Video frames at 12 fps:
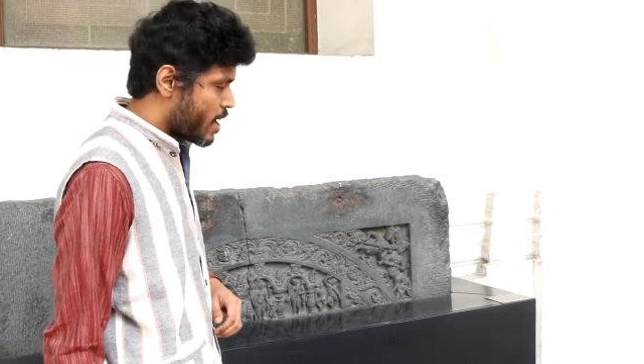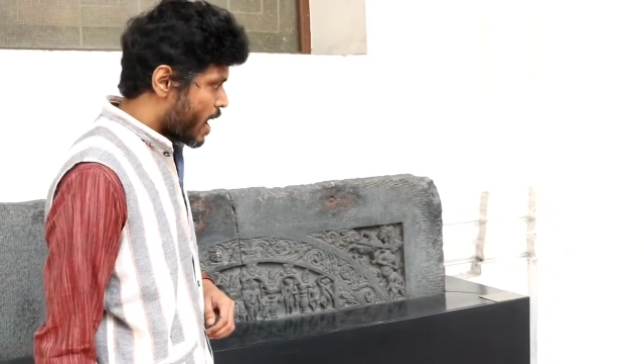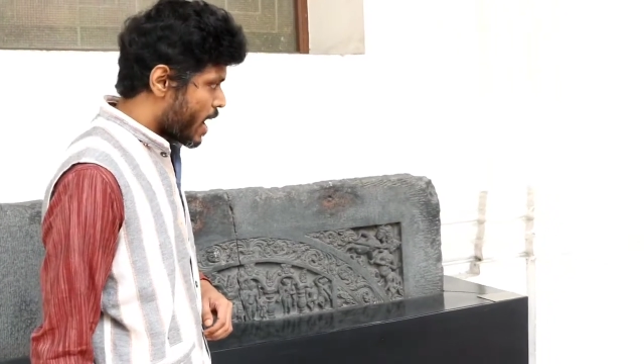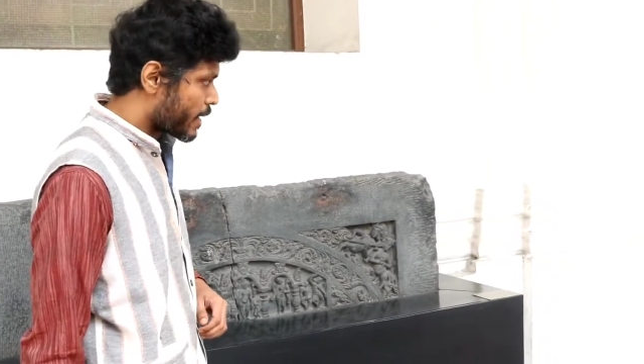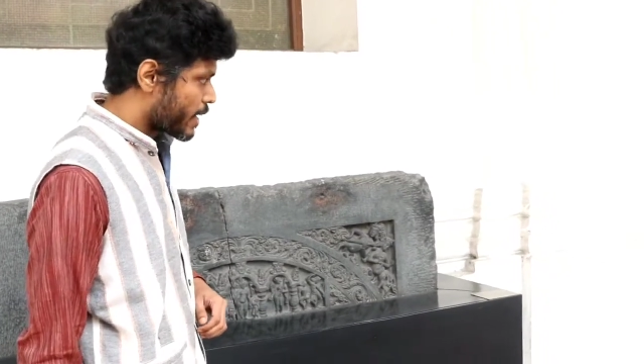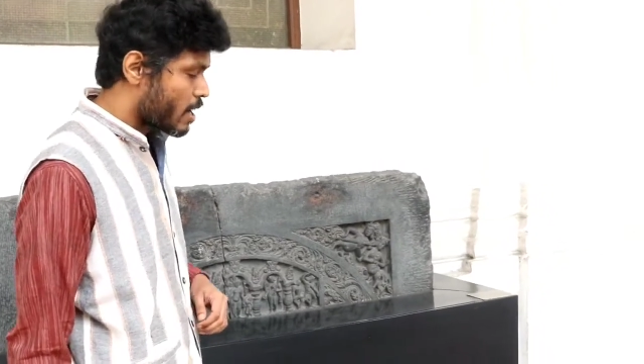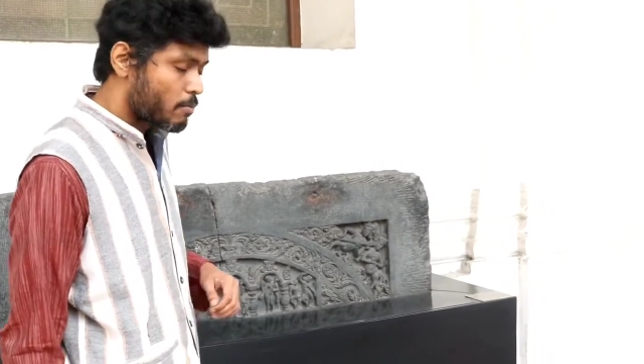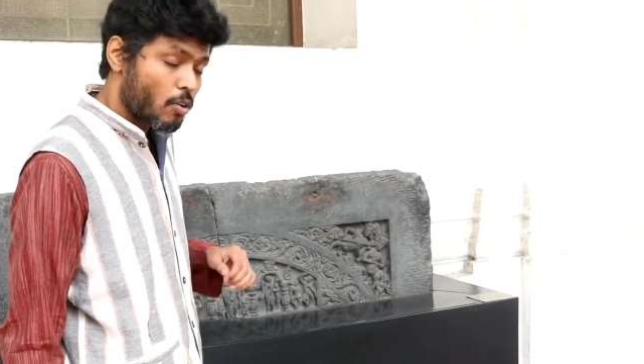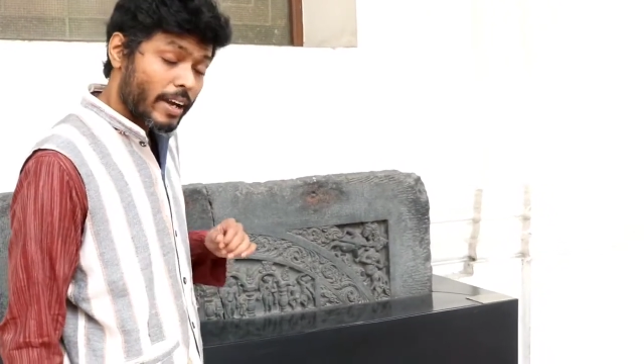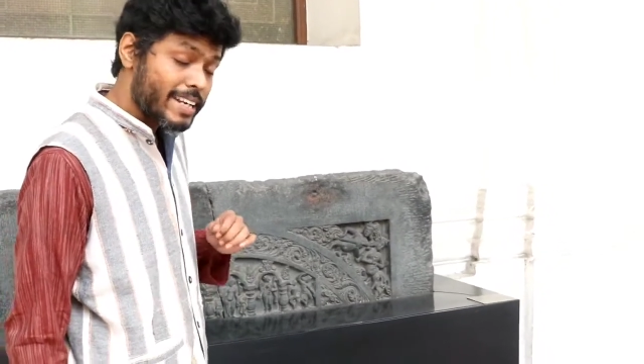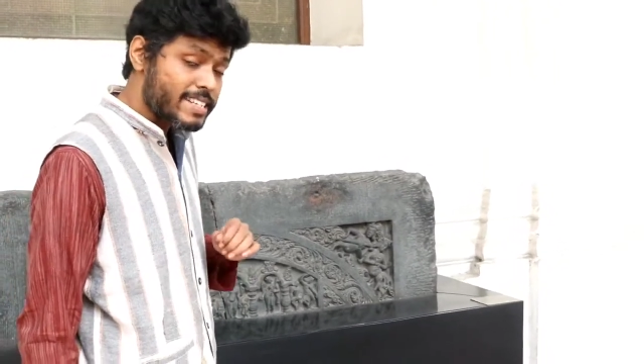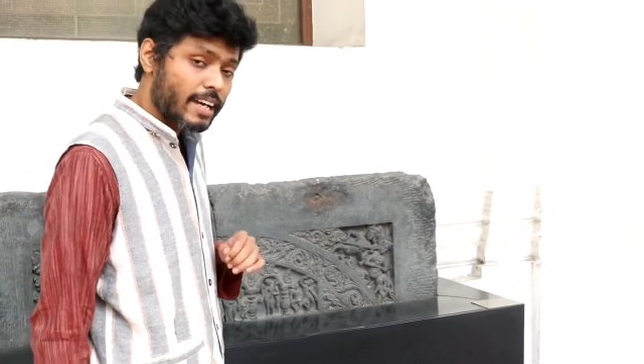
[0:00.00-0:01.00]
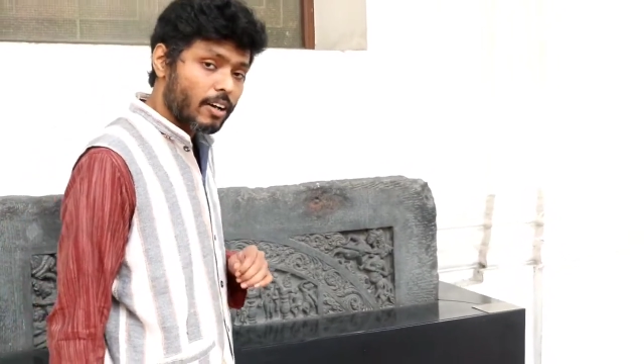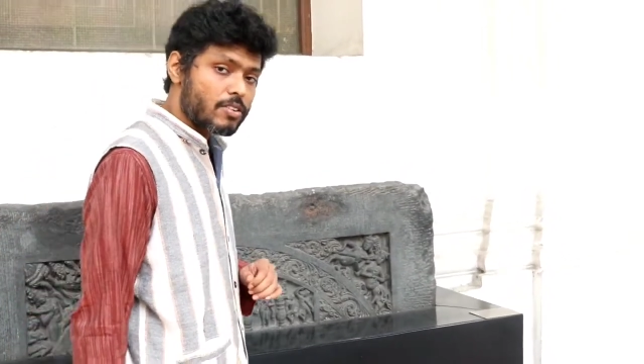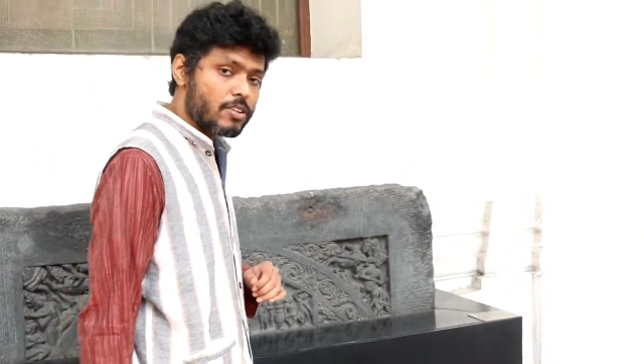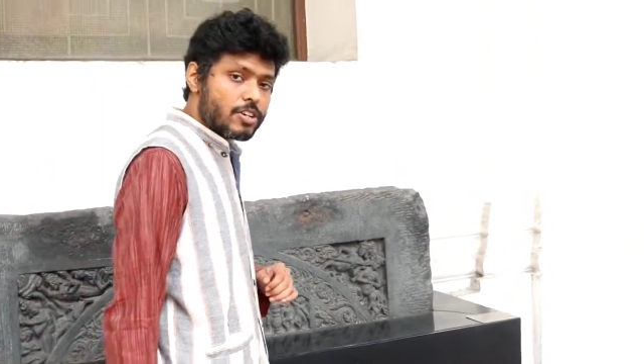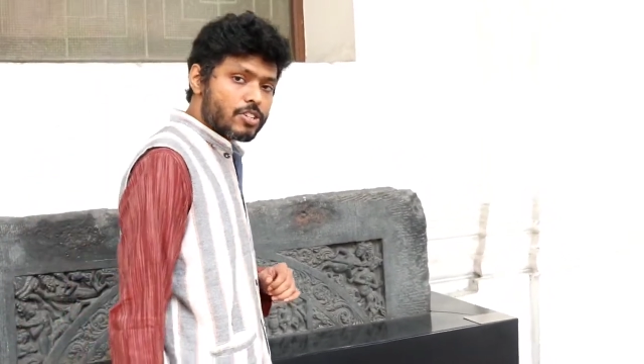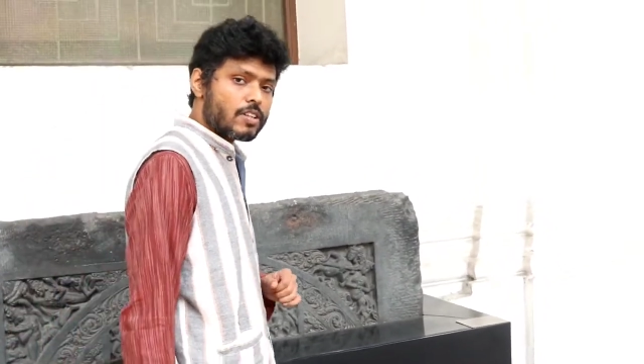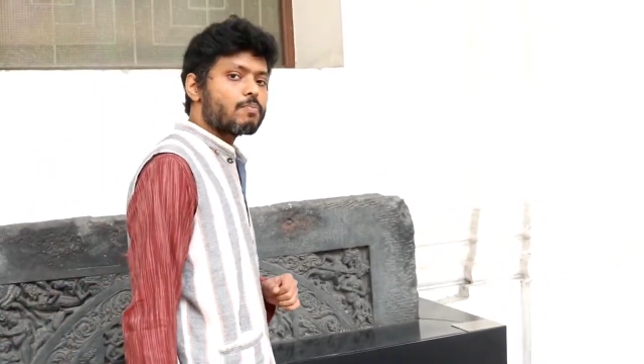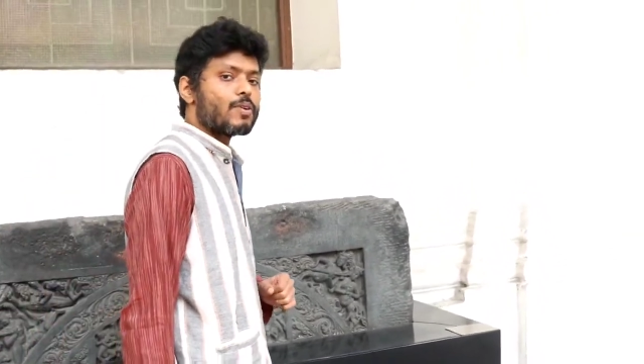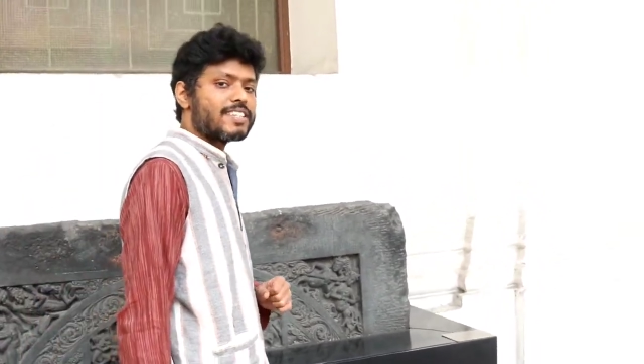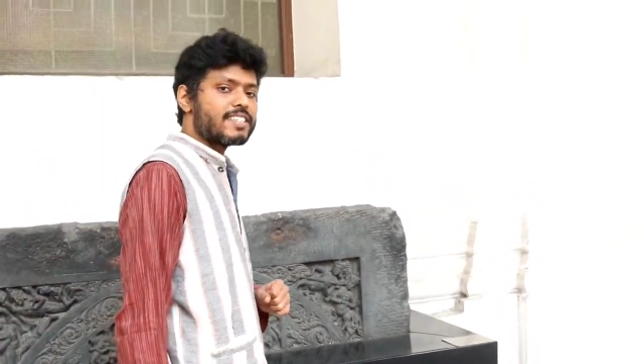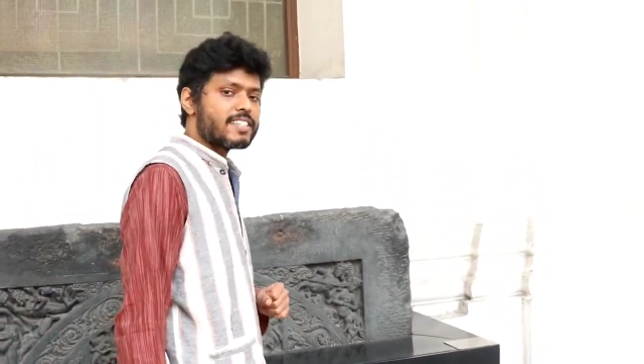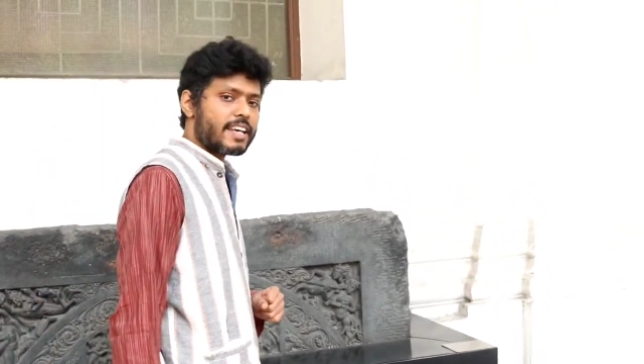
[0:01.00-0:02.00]
and come right down to the
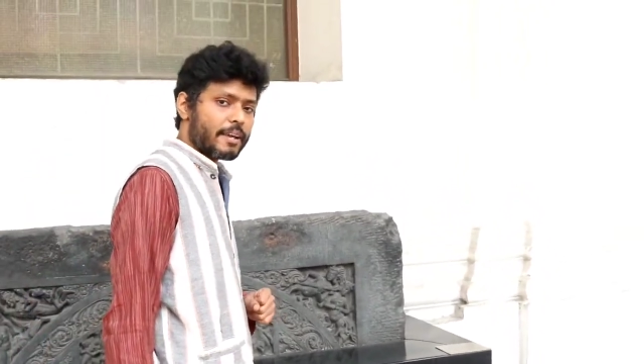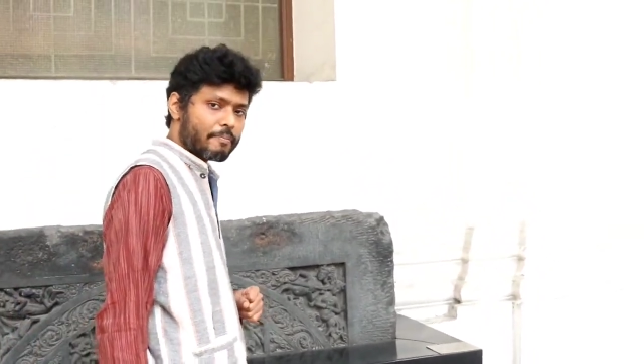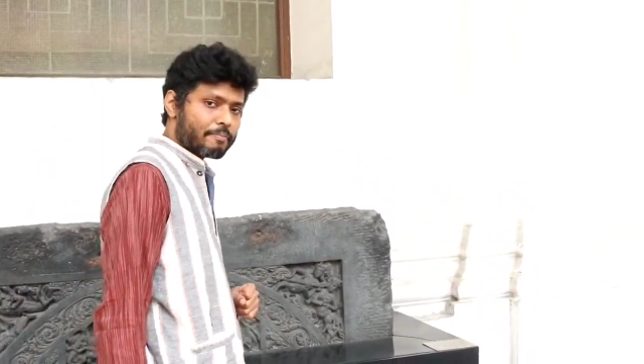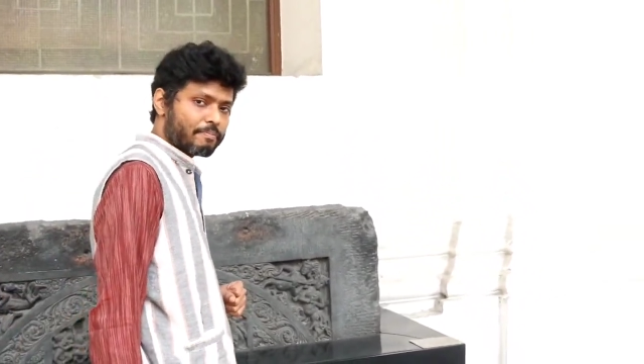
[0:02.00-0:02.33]
present day.